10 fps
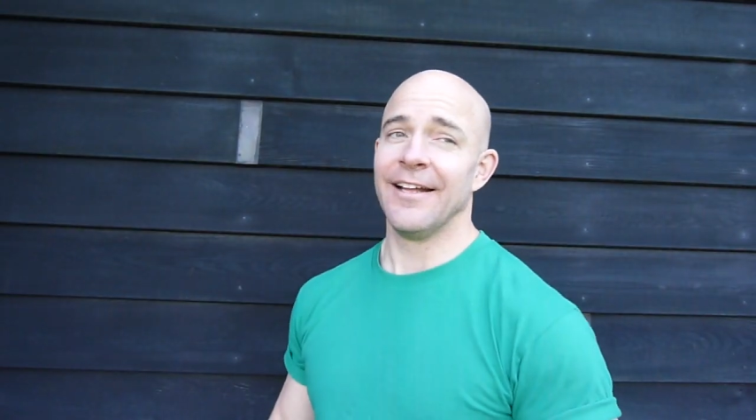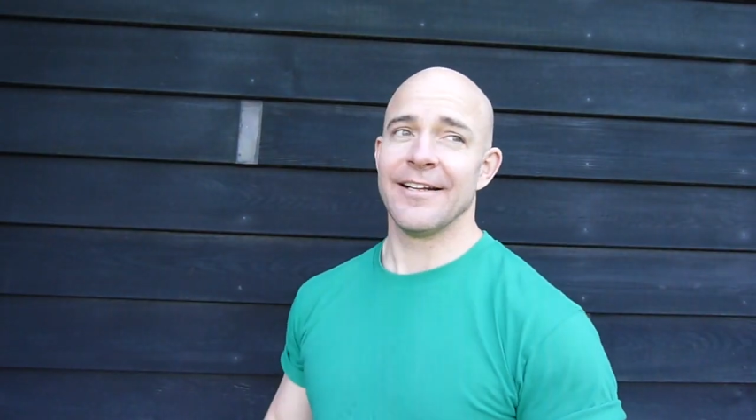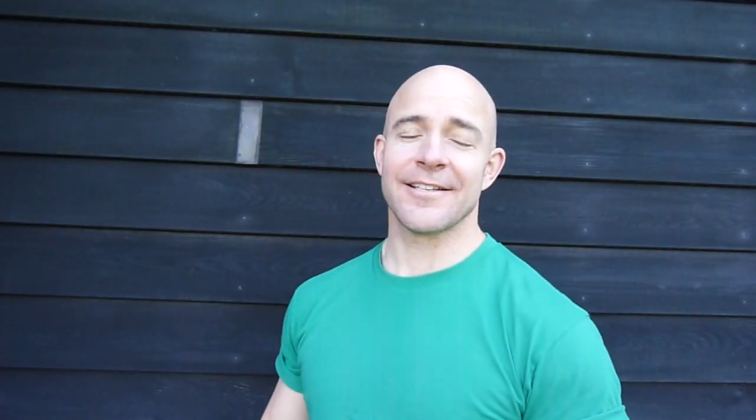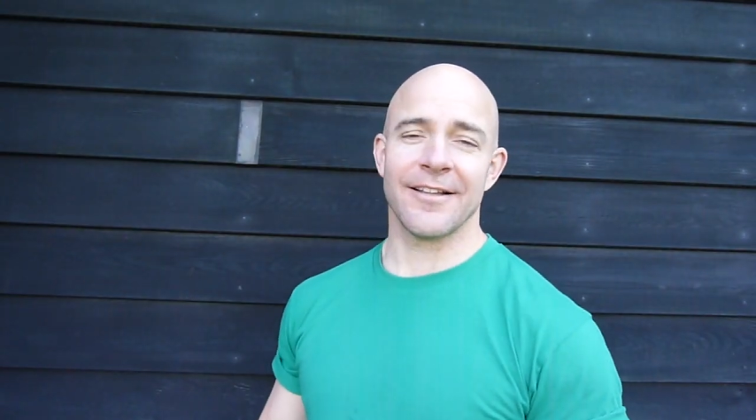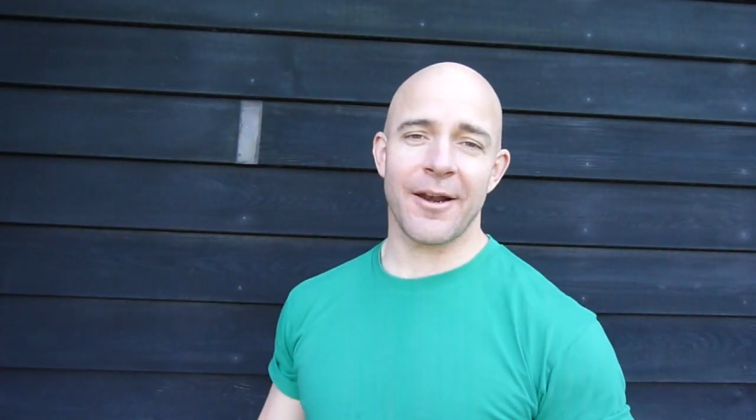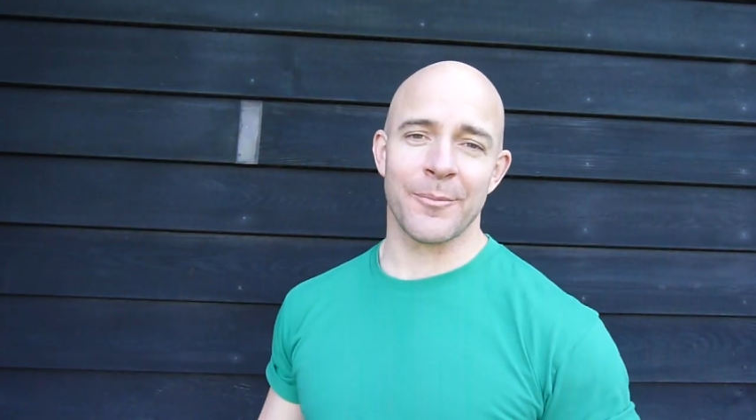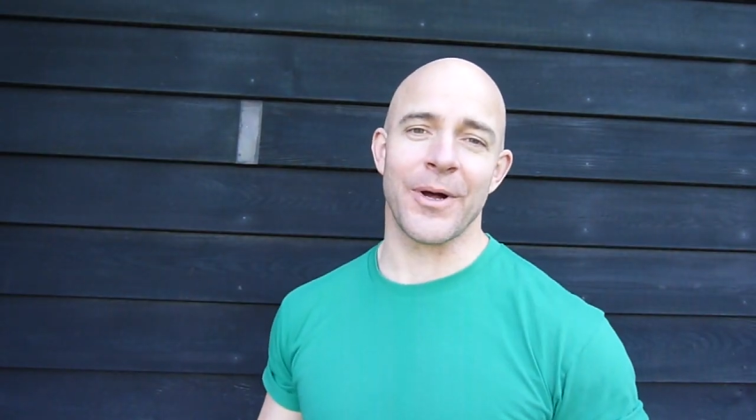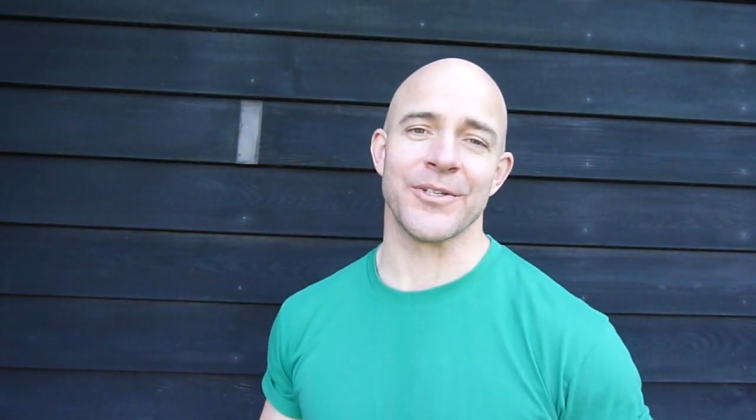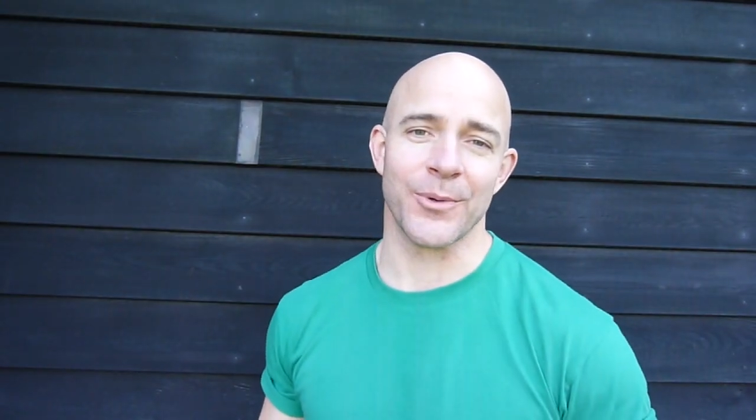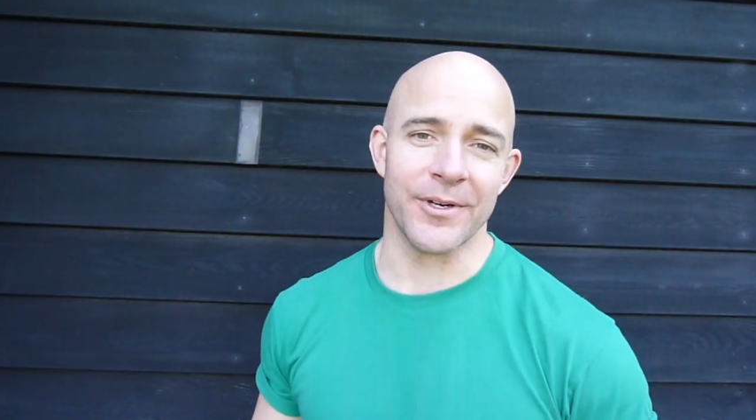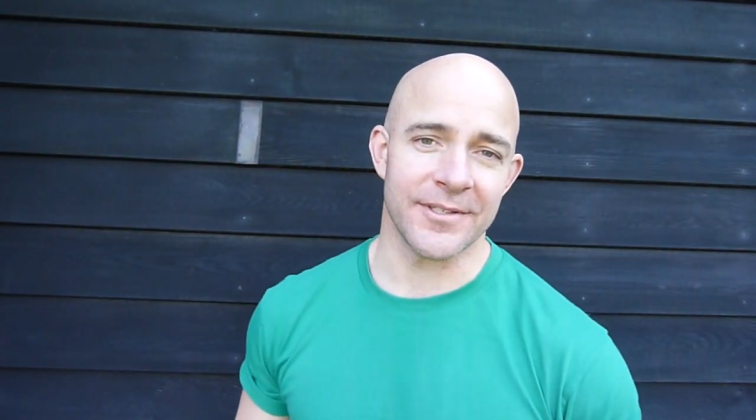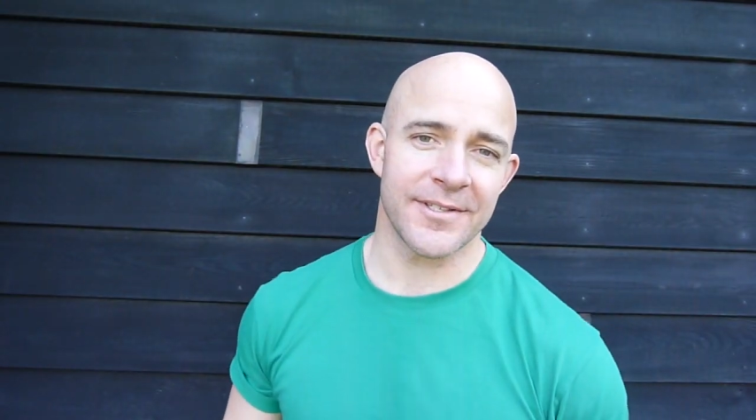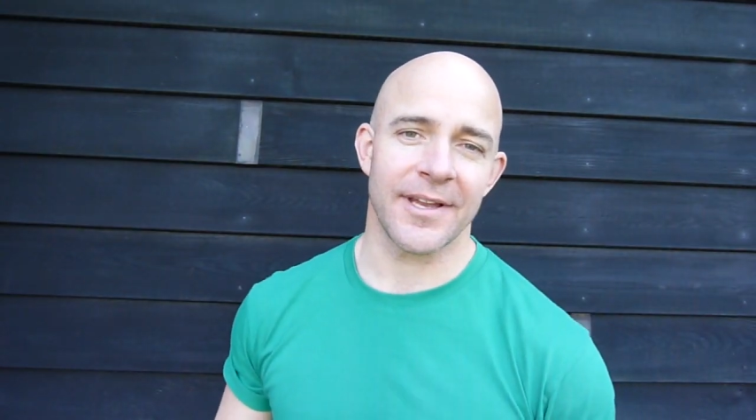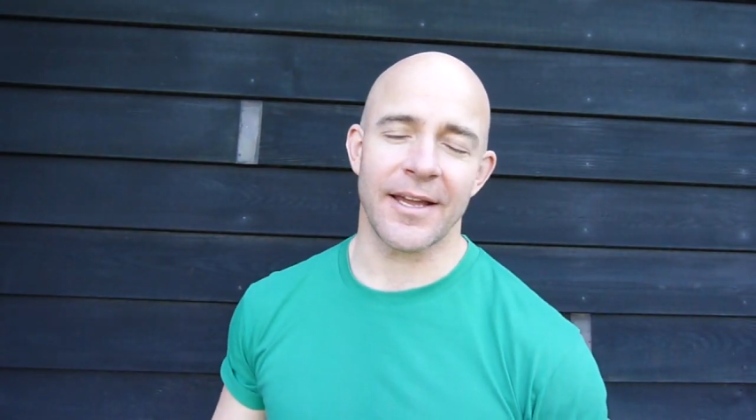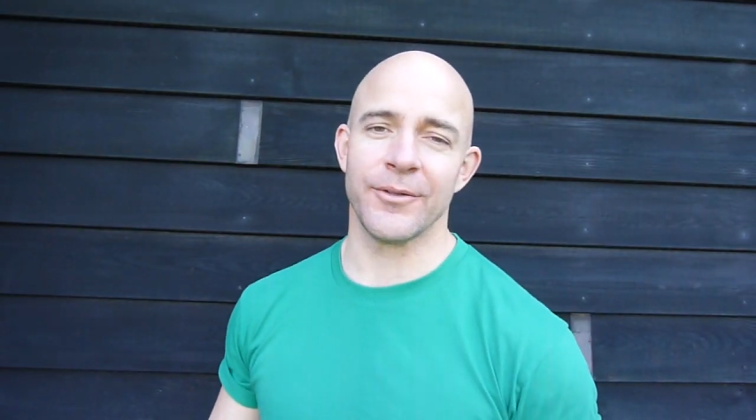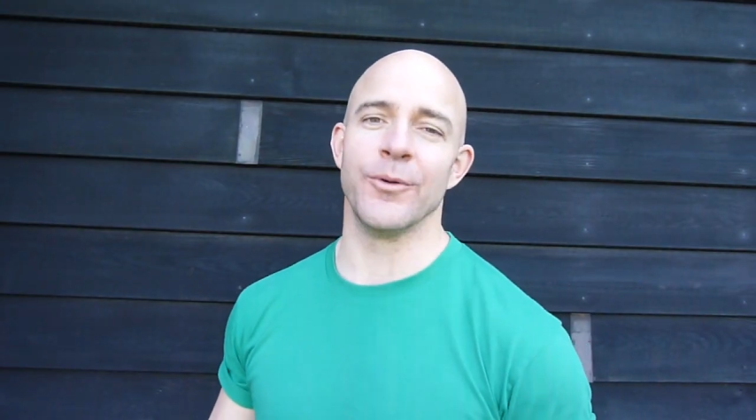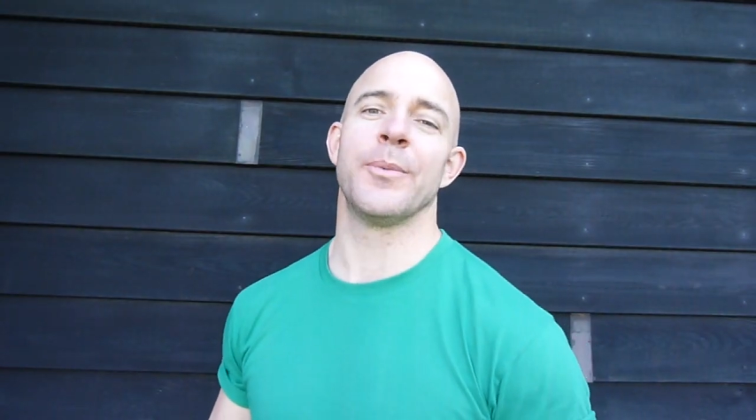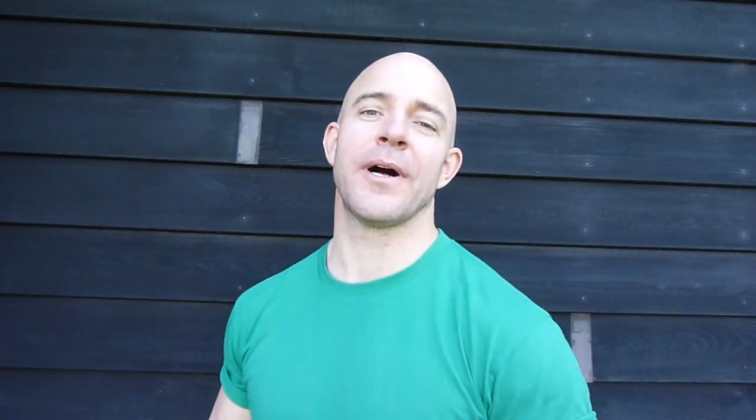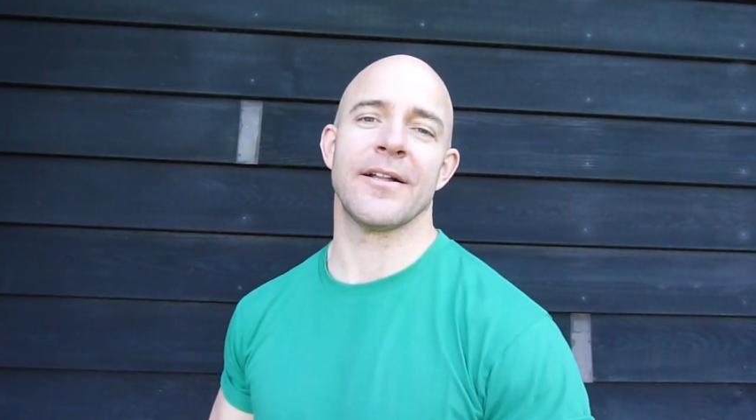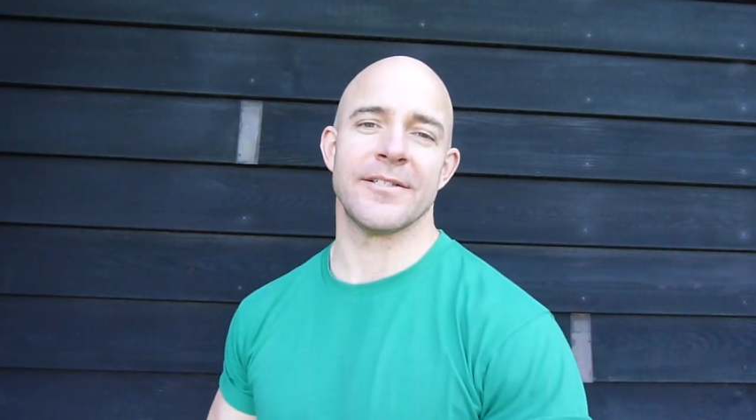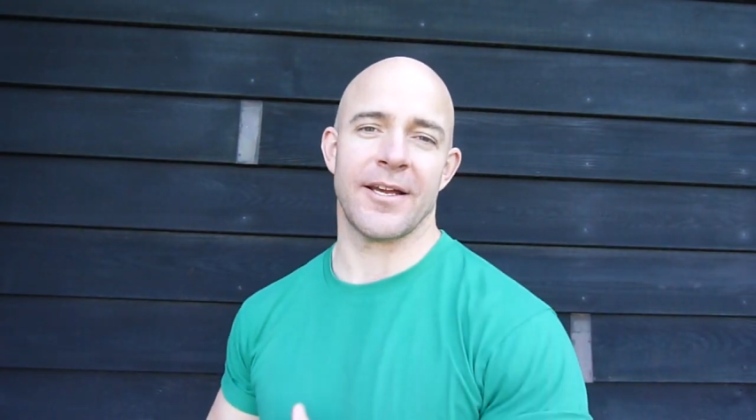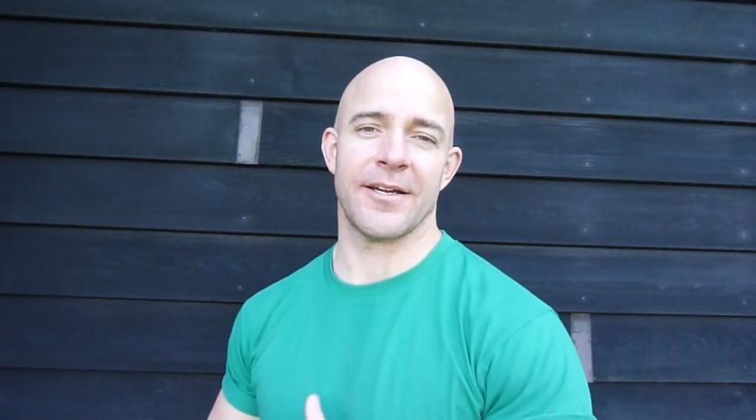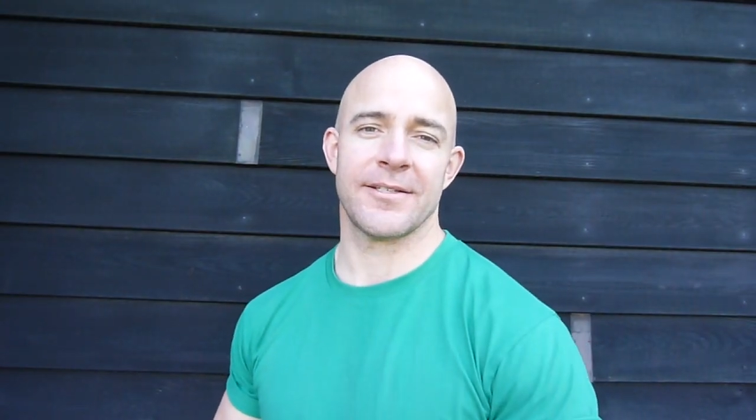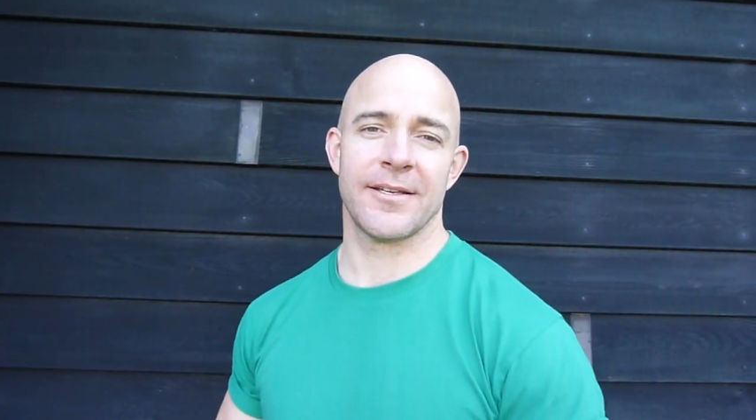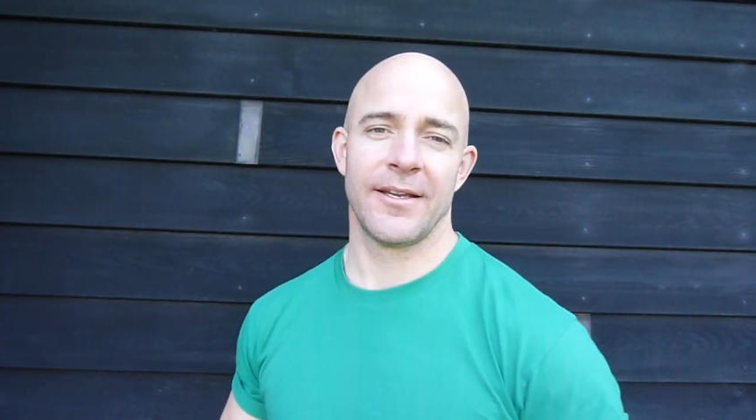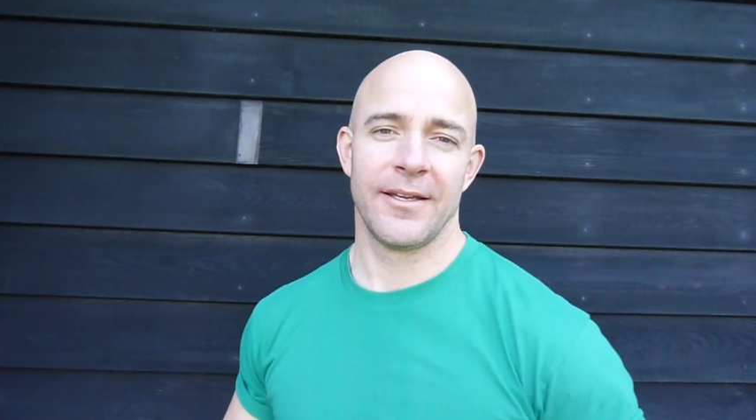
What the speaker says: That's a lot of buzzwords. I do apologize.